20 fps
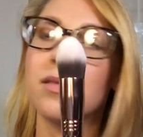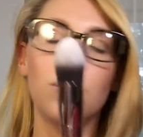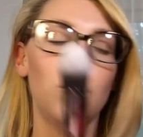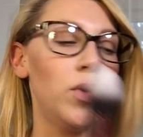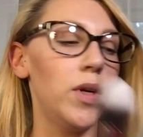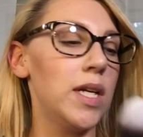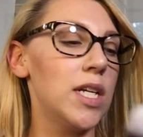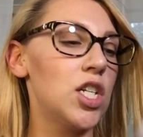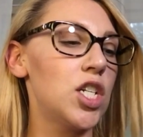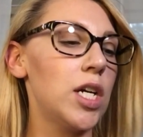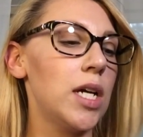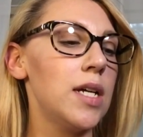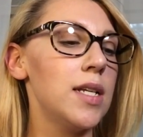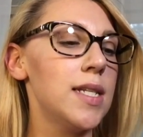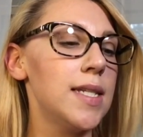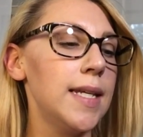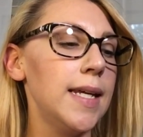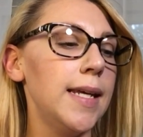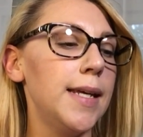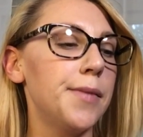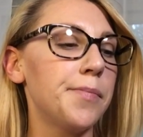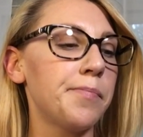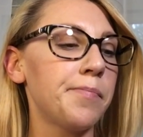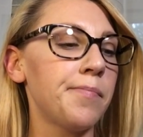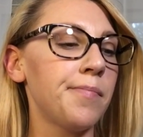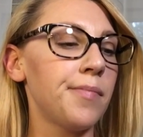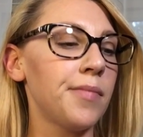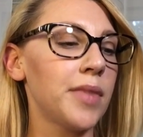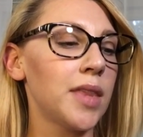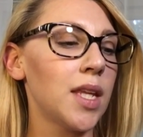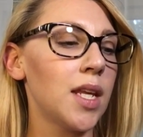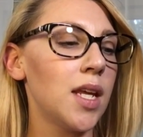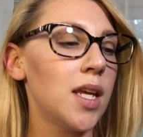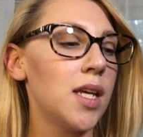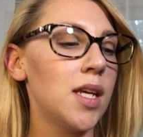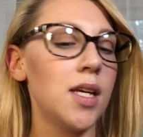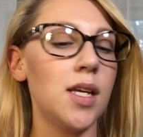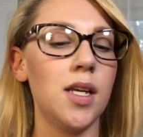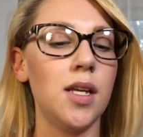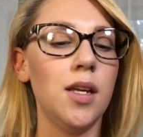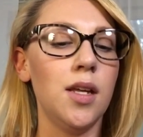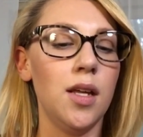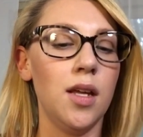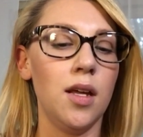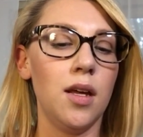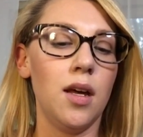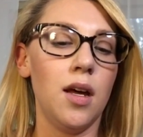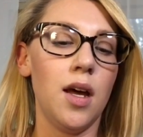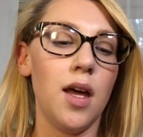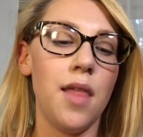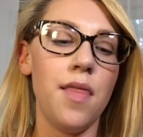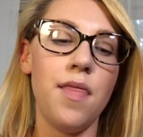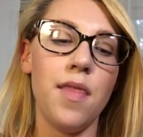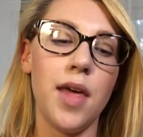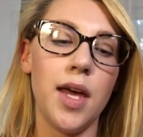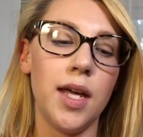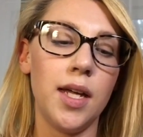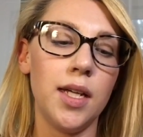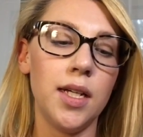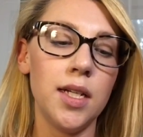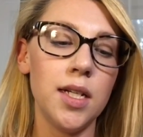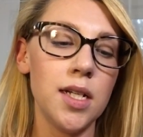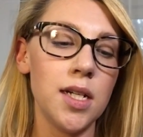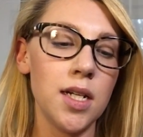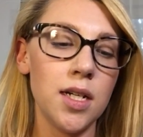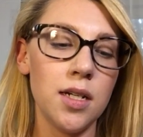we shall see. And then